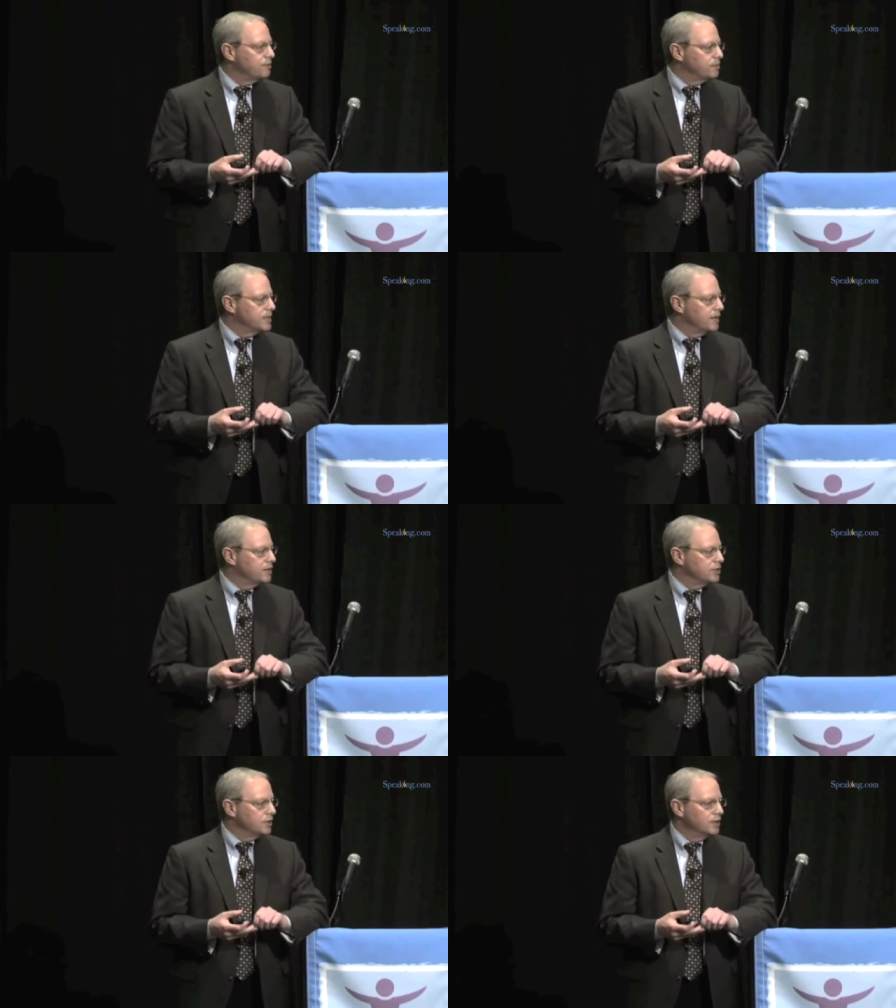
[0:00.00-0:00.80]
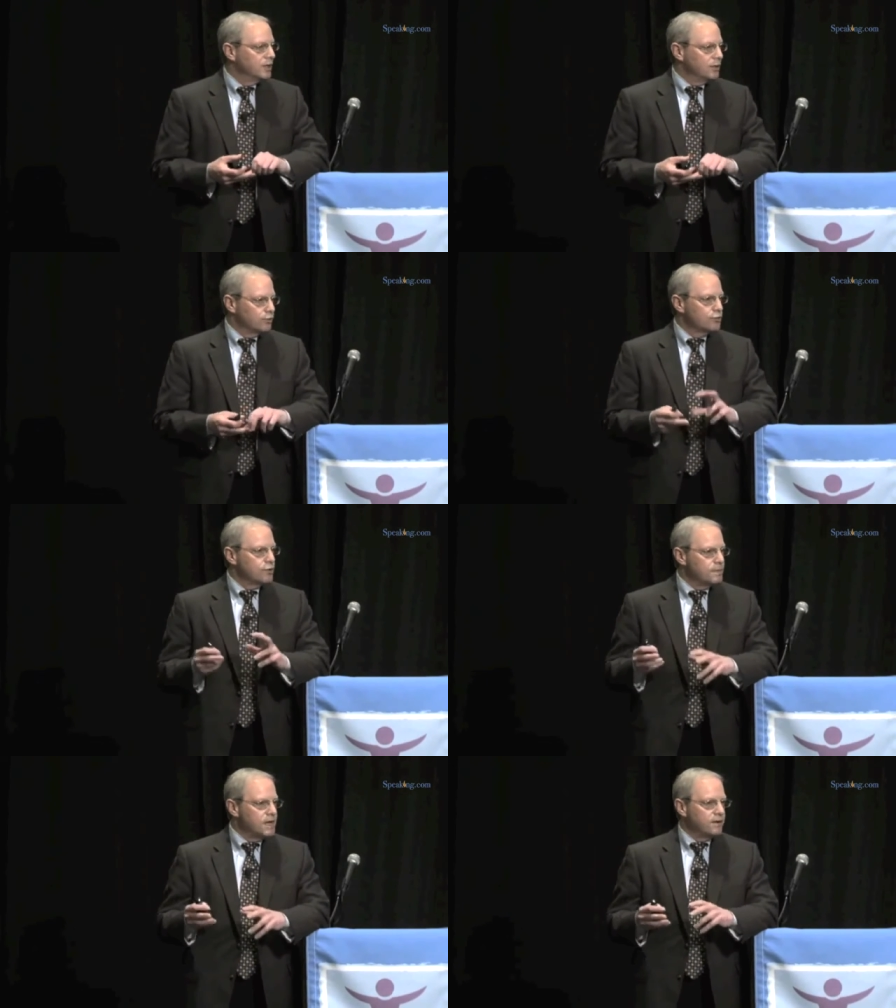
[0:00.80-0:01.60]
implementation through the
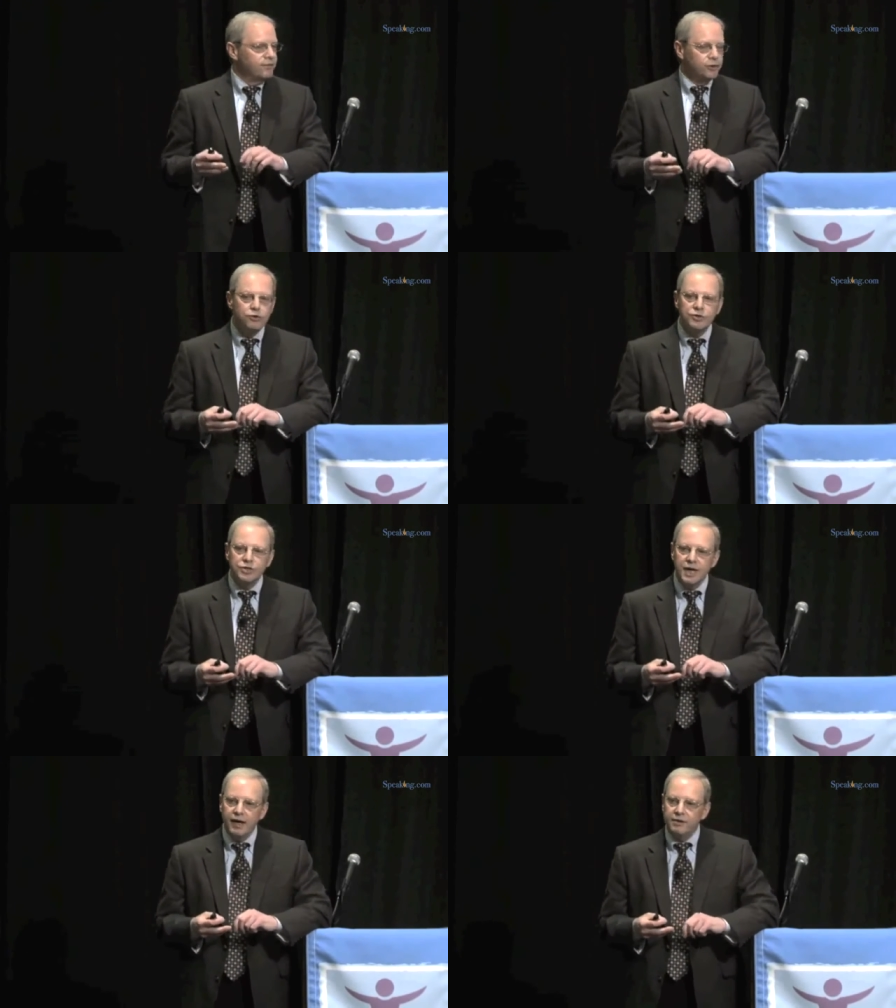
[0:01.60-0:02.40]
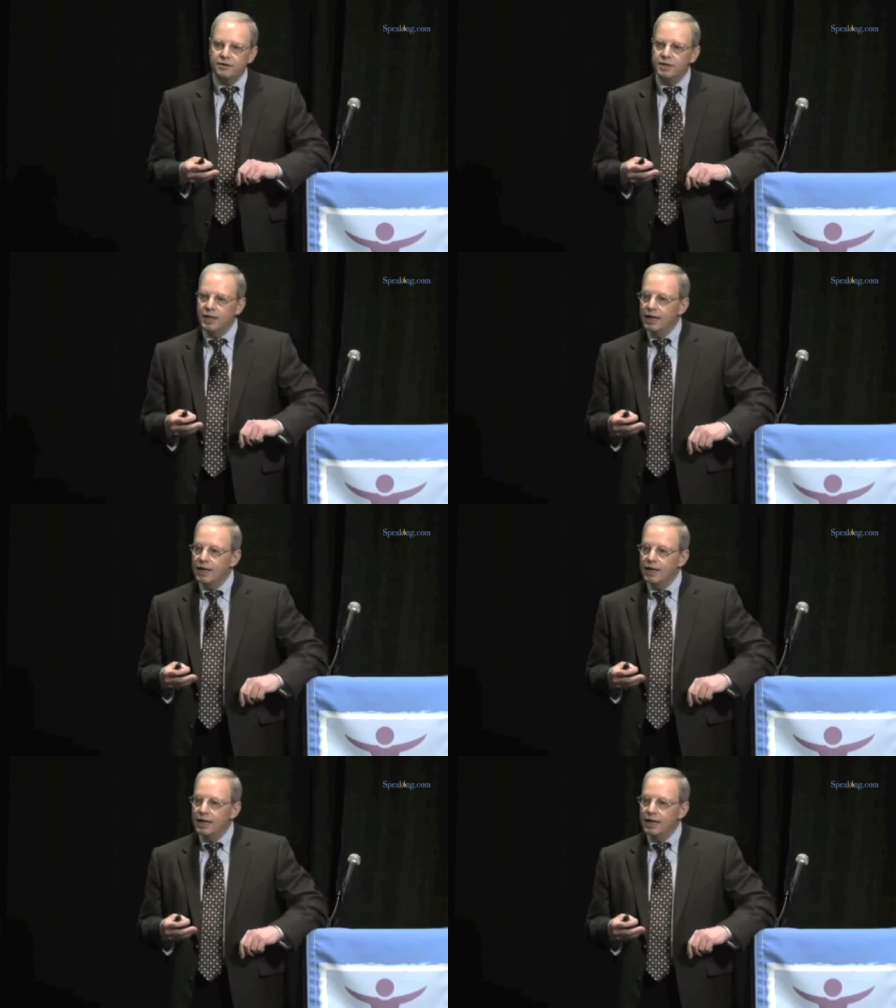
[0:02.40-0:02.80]
meaningful use standards.